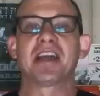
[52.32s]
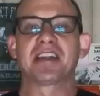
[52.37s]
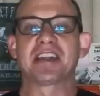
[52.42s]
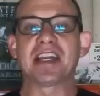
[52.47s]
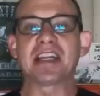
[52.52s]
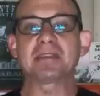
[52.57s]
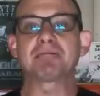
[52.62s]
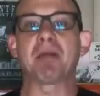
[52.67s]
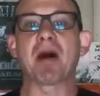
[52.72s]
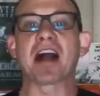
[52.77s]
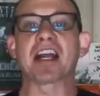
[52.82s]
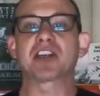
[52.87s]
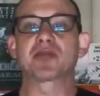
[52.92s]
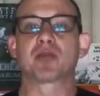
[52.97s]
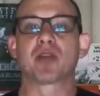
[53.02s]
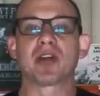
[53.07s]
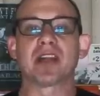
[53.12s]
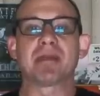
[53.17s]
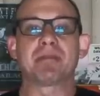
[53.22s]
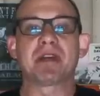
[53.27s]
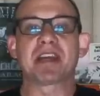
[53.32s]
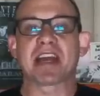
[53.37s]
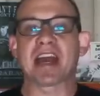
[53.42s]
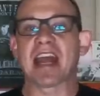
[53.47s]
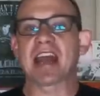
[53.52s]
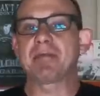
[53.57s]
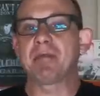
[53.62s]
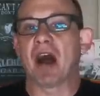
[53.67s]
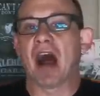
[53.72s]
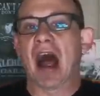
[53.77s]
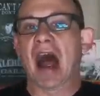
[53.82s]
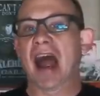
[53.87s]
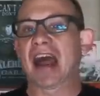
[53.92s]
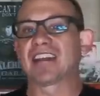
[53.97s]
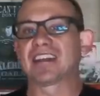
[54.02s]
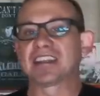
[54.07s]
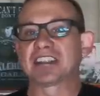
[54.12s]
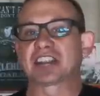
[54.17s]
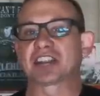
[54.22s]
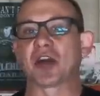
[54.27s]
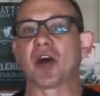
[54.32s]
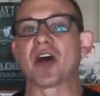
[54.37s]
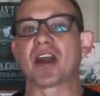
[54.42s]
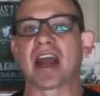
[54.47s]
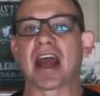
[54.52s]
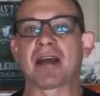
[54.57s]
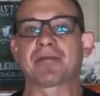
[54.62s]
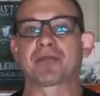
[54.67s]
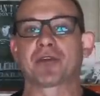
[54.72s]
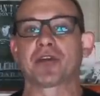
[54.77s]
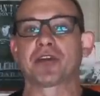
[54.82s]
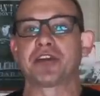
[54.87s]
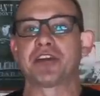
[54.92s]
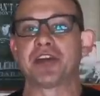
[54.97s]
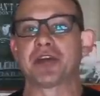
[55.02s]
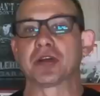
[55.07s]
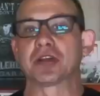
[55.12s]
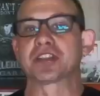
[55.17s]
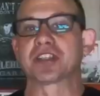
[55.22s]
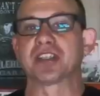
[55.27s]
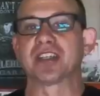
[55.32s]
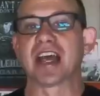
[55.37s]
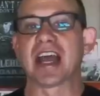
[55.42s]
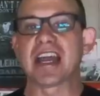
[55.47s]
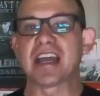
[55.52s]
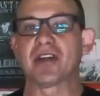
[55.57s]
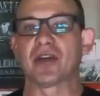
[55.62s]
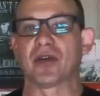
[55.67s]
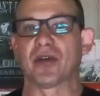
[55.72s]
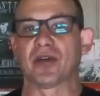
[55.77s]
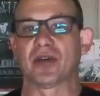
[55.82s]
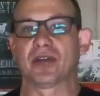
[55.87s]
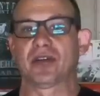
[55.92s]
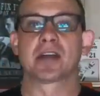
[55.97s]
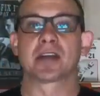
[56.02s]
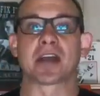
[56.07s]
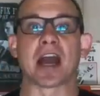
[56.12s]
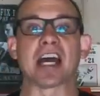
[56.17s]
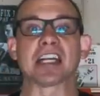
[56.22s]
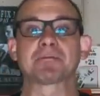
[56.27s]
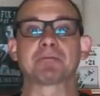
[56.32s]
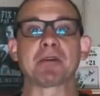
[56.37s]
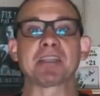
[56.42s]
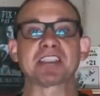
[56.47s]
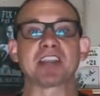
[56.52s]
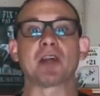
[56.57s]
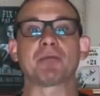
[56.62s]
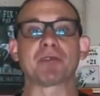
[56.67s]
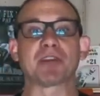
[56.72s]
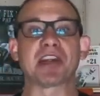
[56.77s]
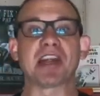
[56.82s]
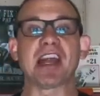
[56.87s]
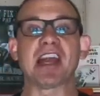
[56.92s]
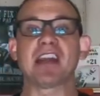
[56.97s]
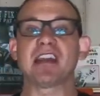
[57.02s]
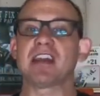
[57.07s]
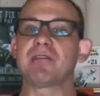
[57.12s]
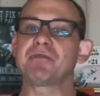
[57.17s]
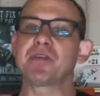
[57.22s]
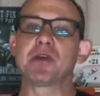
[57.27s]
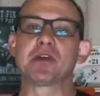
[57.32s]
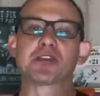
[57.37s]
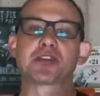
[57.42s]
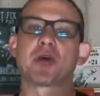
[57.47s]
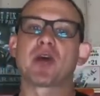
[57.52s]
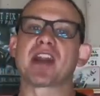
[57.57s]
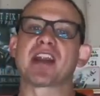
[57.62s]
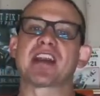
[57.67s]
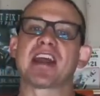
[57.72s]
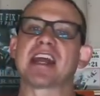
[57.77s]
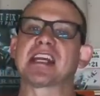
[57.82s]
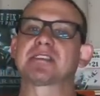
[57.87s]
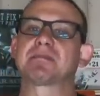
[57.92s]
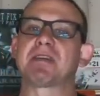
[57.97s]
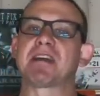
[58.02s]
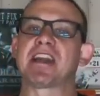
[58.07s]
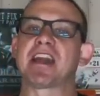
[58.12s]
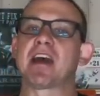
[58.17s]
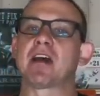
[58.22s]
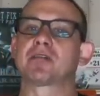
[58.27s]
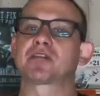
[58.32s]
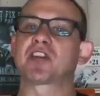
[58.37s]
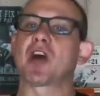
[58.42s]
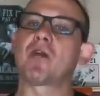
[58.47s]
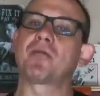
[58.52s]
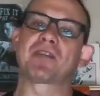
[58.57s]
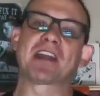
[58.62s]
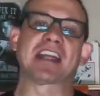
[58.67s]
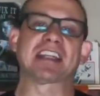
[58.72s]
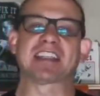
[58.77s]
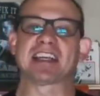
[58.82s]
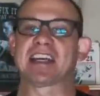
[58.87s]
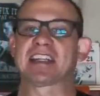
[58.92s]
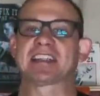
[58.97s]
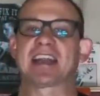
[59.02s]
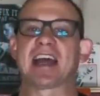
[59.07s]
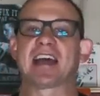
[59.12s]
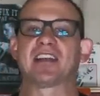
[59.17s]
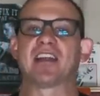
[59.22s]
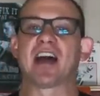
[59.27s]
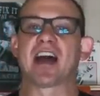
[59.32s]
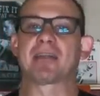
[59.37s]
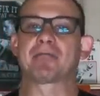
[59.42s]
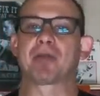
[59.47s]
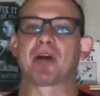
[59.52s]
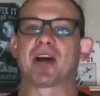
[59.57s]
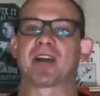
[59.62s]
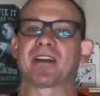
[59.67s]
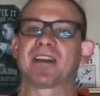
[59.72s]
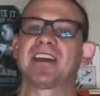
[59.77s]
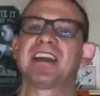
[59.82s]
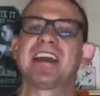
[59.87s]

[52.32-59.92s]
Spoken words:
these bikes really became highly sought after years later. Guys, please don't forget, if you enjoyed today's video, don't forget to hit that like button